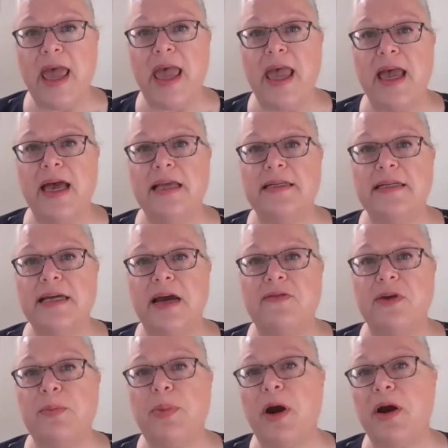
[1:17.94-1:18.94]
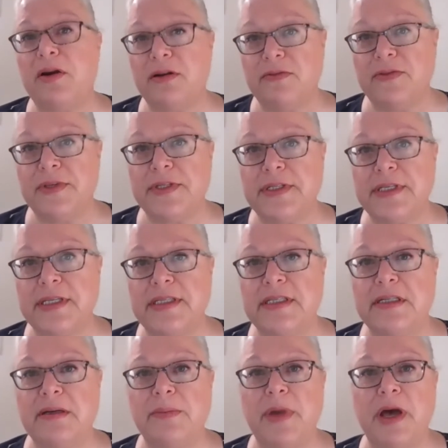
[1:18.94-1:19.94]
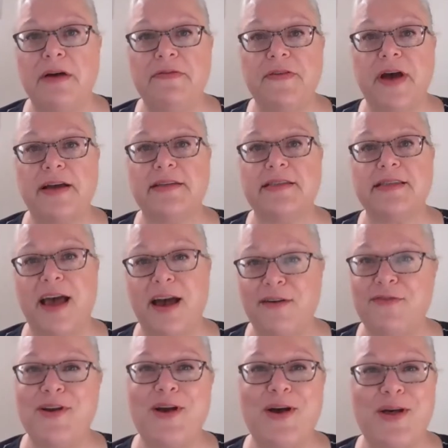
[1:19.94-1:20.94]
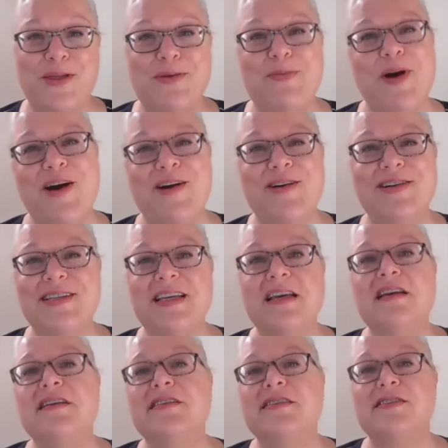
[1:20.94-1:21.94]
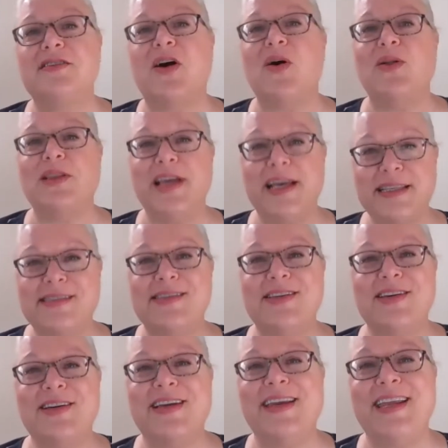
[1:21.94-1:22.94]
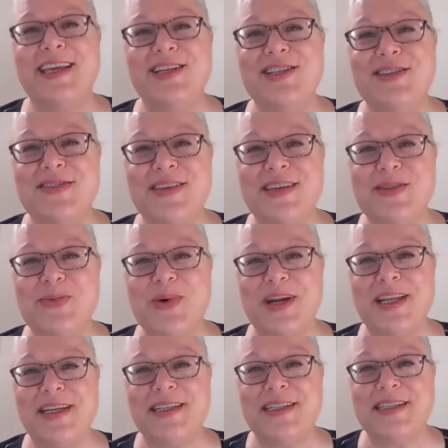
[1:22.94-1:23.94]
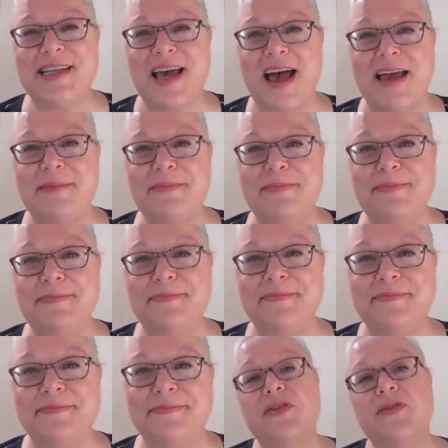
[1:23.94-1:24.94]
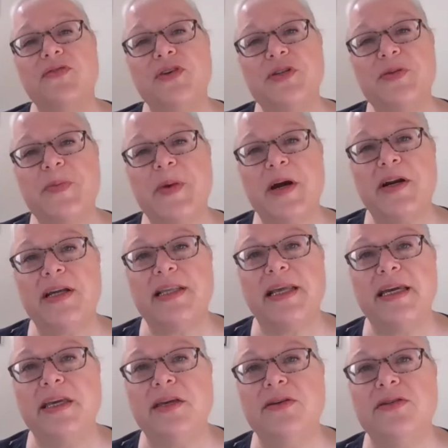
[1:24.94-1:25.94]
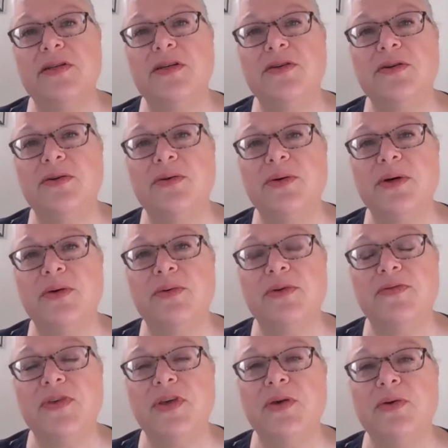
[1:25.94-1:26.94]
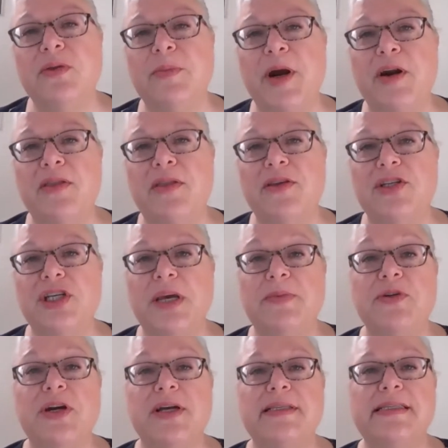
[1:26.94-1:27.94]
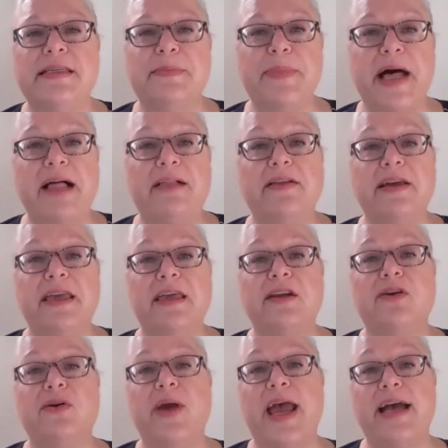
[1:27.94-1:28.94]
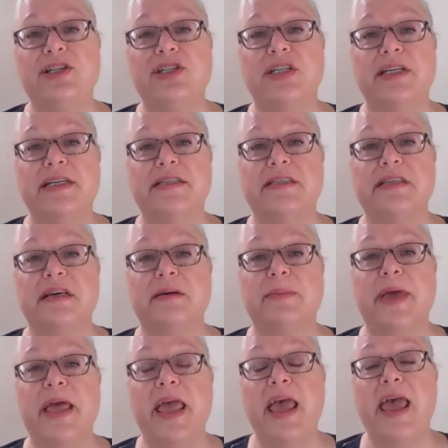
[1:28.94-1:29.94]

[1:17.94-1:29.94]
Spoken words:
and every part of the system affects every other part. So let's look at each of these one at a time. For the first part, I'd like you to review the part of the chapter on symbolic interactionism